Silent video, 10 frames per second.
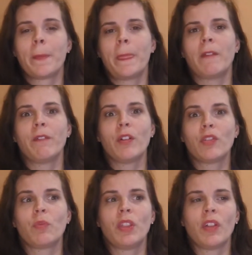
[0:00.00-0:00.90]
At
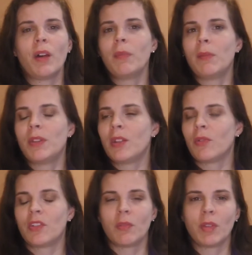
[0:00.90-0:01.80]
first we thought maybe there
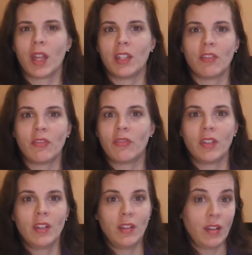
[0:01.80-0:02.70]
was some kind of
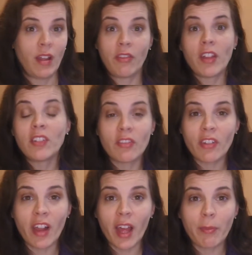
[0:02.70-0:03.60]
a
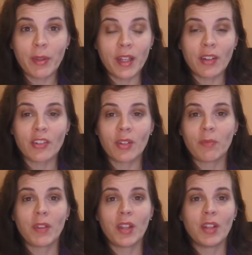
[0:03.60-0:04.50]
festival happening or
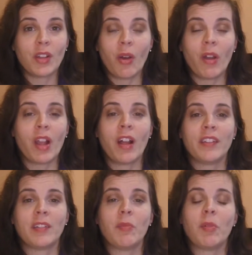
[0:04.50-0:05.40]
something going
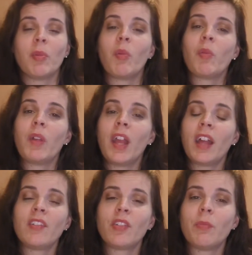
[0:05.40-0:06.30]
on somewhere, but when we
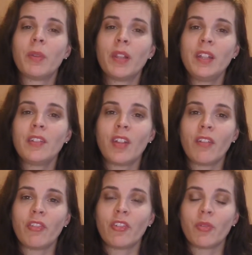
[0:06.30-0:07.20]
asked the police
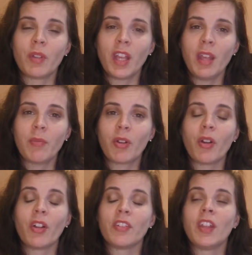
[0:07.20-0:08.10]
officer we came
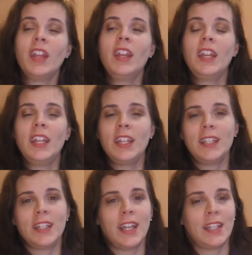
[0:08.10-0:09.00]
across, he
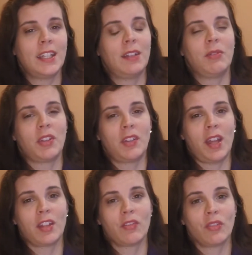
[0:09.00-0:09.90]
indicated that it was a
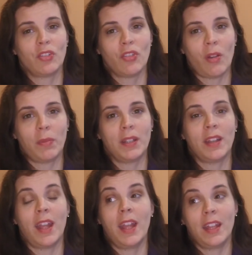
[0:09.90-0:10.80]
tax-free shopping
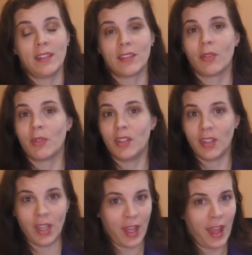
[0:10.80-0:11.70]
day, hence the
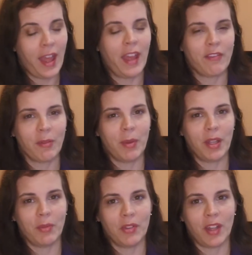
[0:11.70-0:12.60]
reason
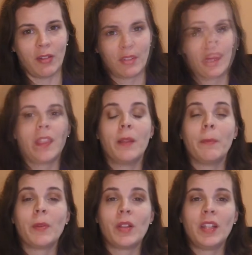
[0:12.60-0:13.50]
everybody was out. The
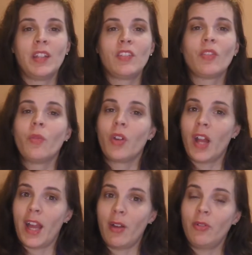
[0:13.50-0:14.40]
police were
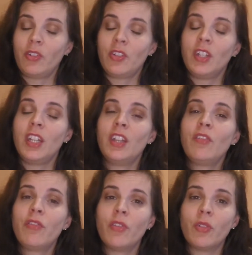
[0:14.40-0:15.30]
out
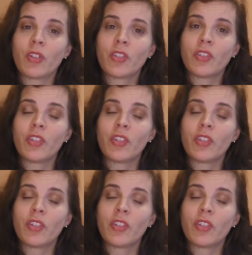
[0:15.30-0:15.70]
in force.